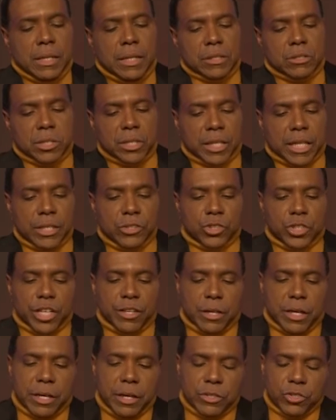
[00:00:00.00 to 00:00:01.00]
Let's look at
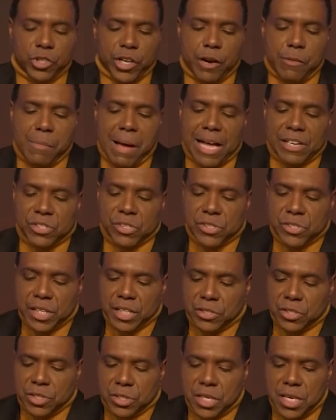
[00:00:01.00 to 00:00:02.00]
Jeremiah
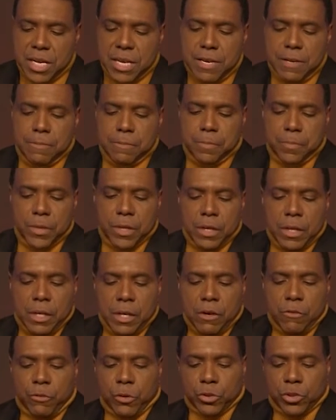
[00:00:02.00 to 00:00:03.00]
16,
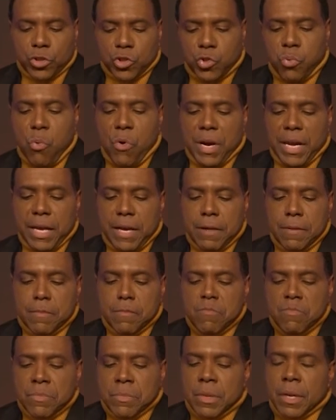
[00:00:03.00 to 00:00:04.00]
verse 20,
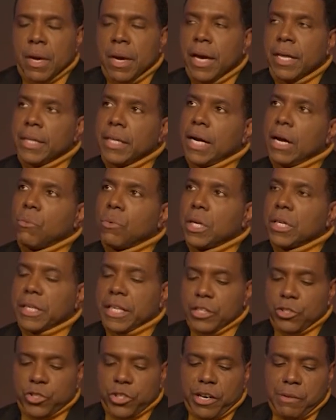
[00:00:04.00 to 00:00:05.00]
and then I want to
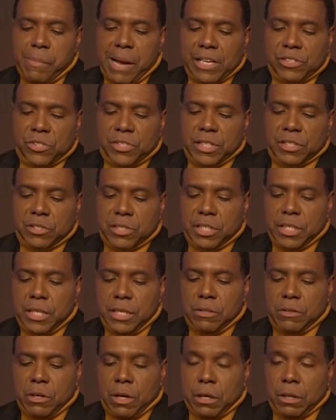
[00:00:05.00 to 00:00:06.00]
look at Jeremiah
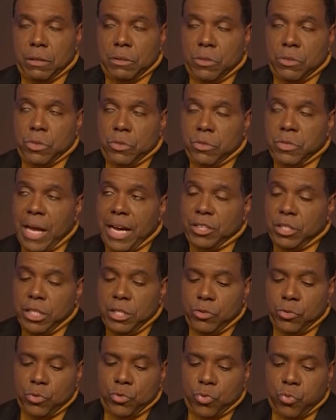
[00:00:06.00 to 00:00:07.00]

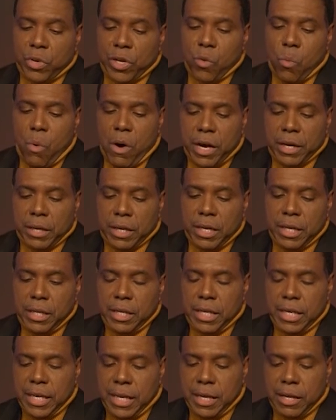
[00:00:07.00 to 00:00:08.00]
19 through 21 in
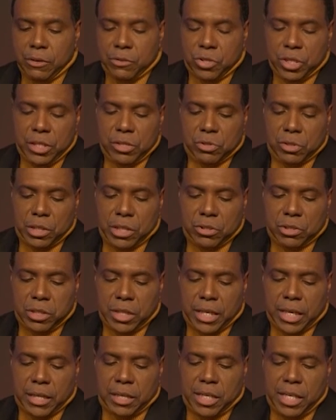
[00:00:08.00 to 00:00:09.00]
the NLT. So let's
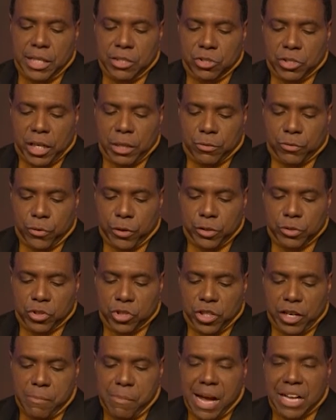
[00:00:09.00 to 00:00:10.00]
look at King James
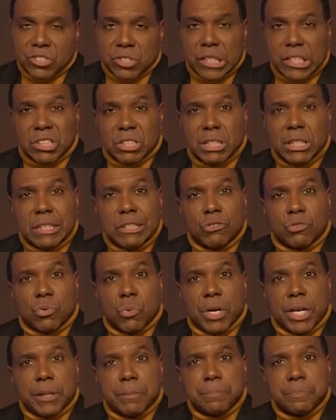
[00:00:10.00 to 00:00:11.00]
first, Jeremiah 16 and
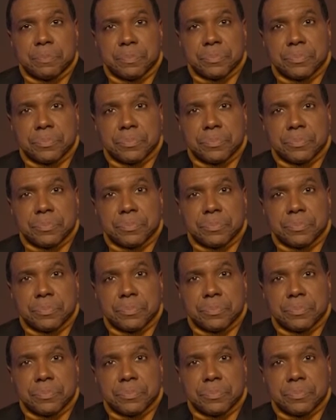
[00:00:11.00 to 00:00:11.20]
20.